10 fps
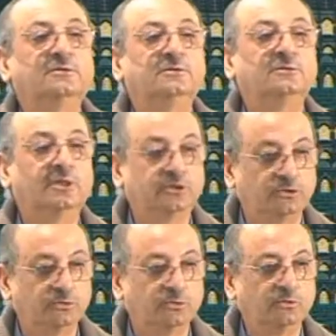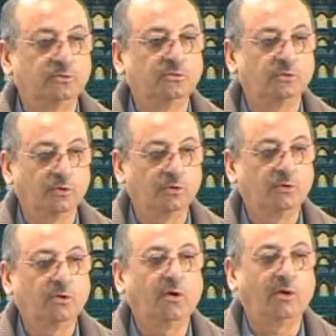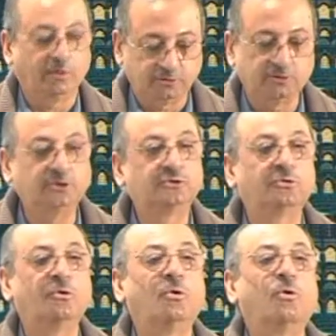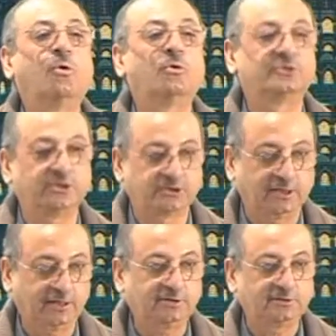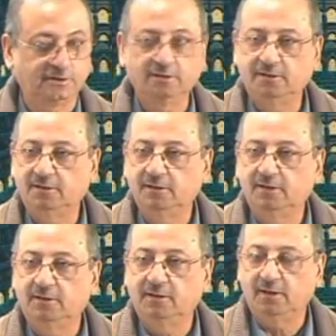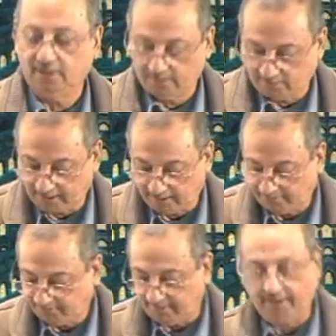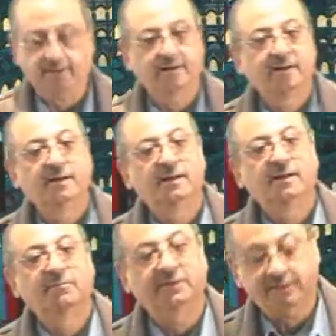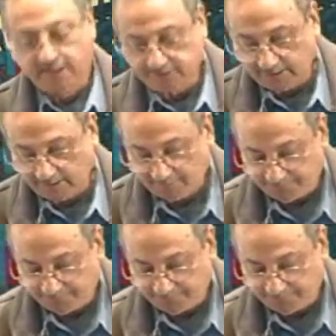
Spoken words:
did you go? Did you go, oh sisters? Okay, fine. Brother Hassan,